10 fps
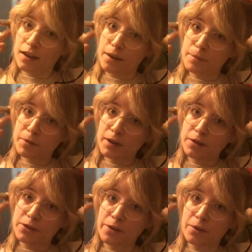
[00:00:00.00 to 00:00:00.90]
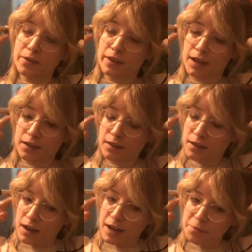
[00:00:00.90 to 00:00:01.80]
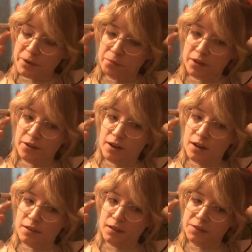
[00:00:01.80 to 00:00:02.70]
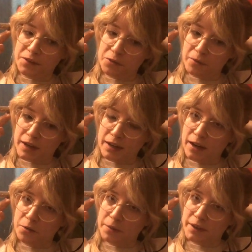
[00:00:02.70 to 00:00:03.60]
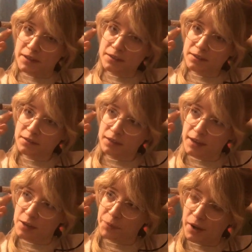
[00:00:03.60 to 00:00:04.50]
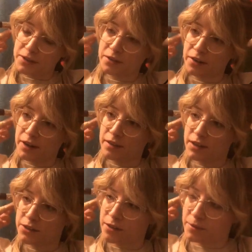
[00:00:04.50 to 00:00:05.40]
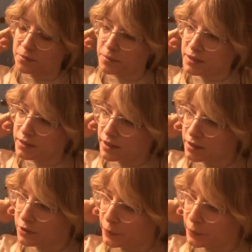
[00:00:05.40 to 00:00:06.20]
I remember where I was going with that. I have Big Brother on in the living room right now, but I didn't pause it or anything, so I'm gonna miss like so